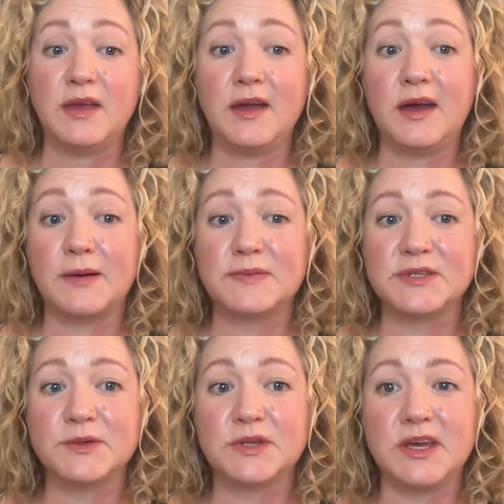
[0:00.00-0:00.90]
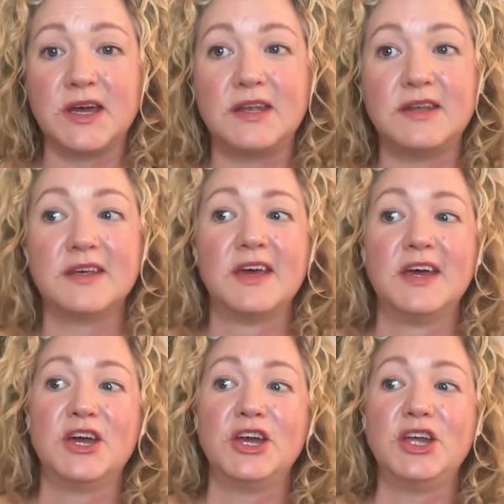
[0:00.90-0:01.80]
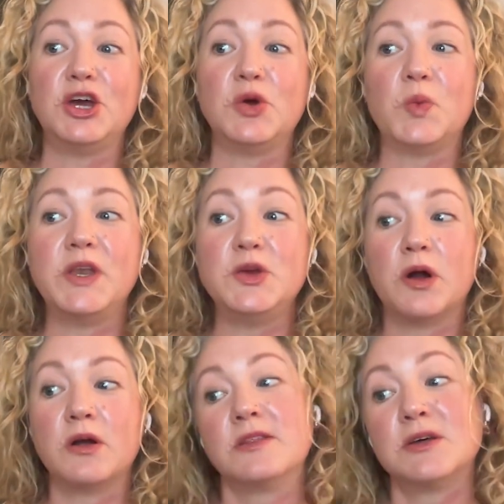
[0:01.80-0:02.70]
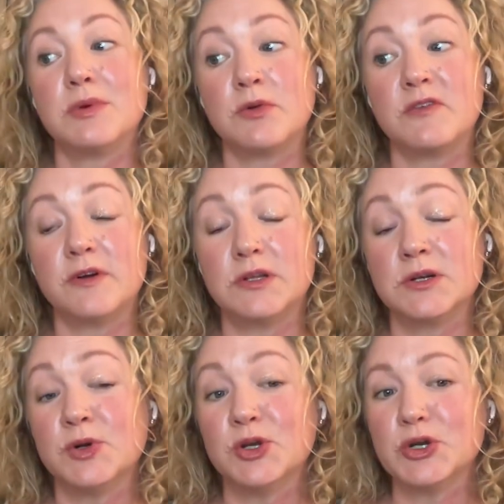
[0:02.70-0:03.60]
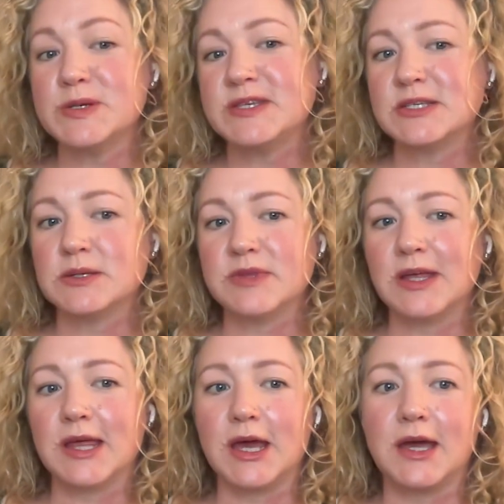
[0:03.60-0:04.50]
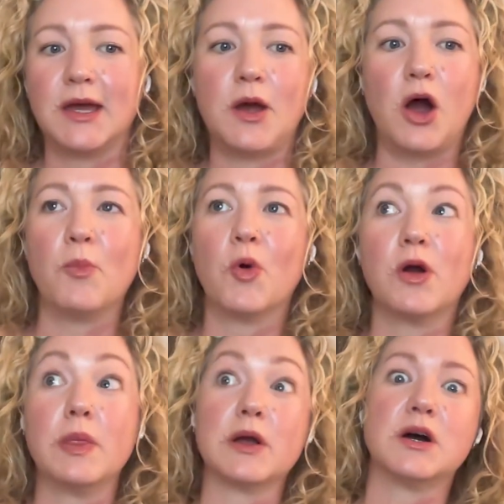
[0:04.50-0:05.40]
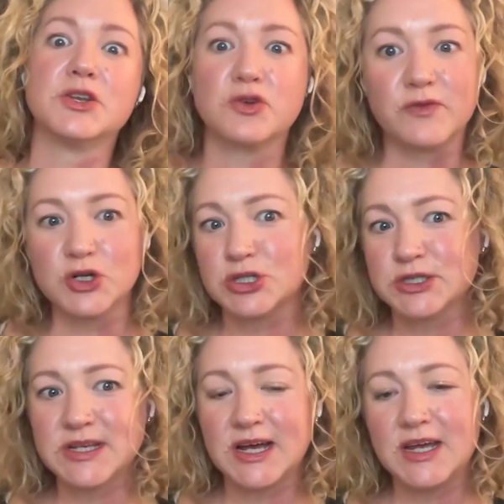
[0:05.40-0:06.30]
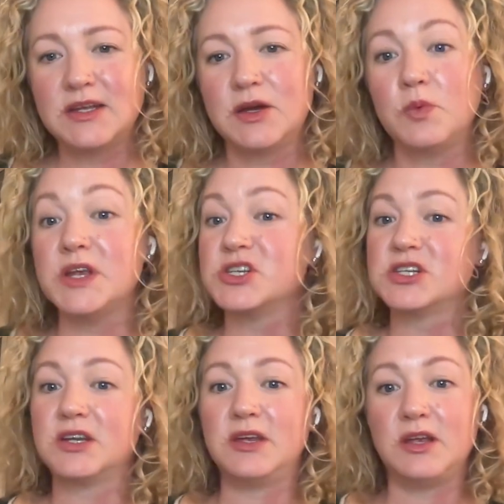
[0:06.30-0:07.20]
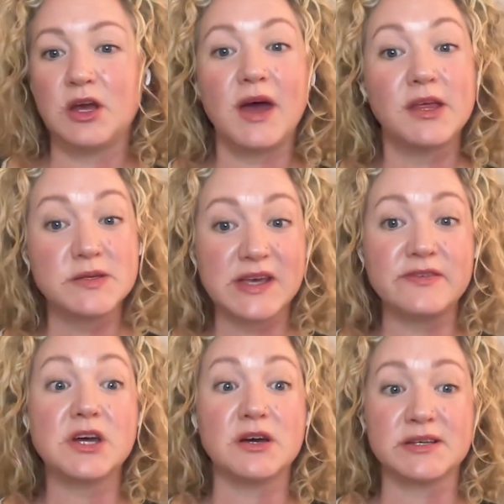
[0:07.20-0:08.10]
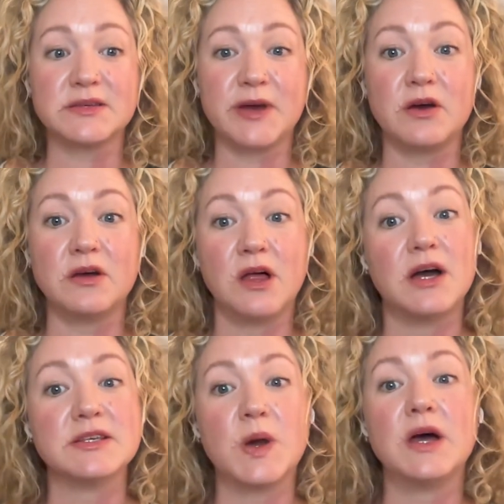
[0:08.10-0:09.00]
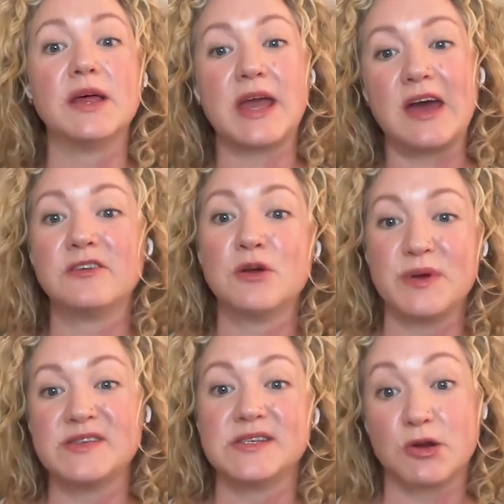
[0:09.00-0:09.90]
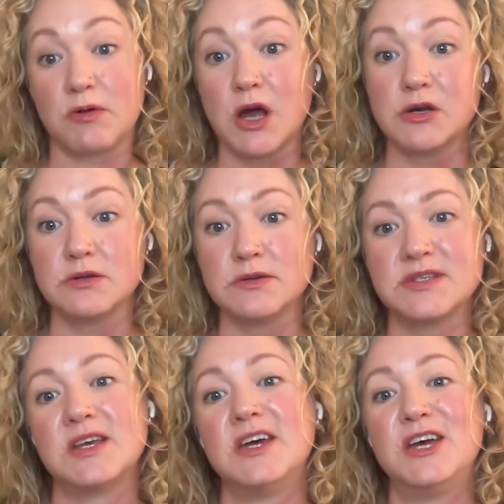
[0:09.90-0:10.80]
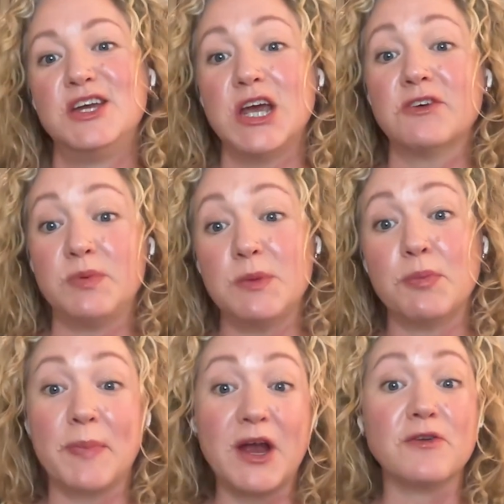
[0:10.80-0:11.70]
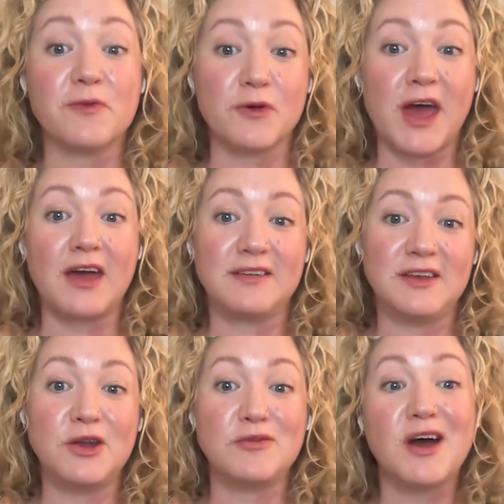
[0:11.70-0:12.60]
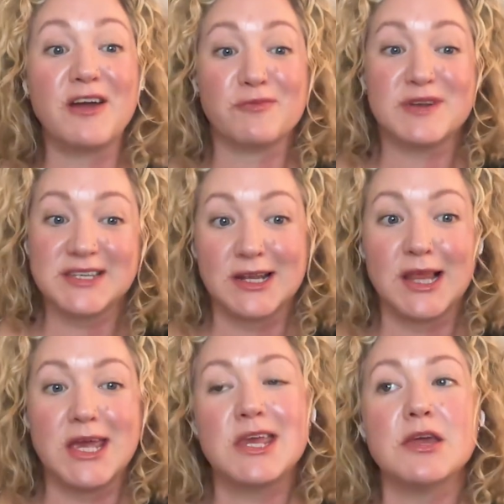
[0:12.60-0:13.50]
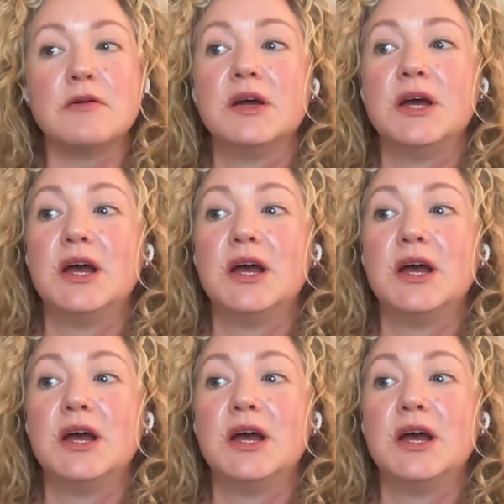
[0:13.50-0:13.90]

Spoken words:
Yeah, absolutely. And, you know, when you are a little bit more vulnerable or you say something like more on the controversial side, which, you know, Hello7 talks about a lot as well, like as your business grows, you have to be prepared for that. You know, not everybody's going to like you.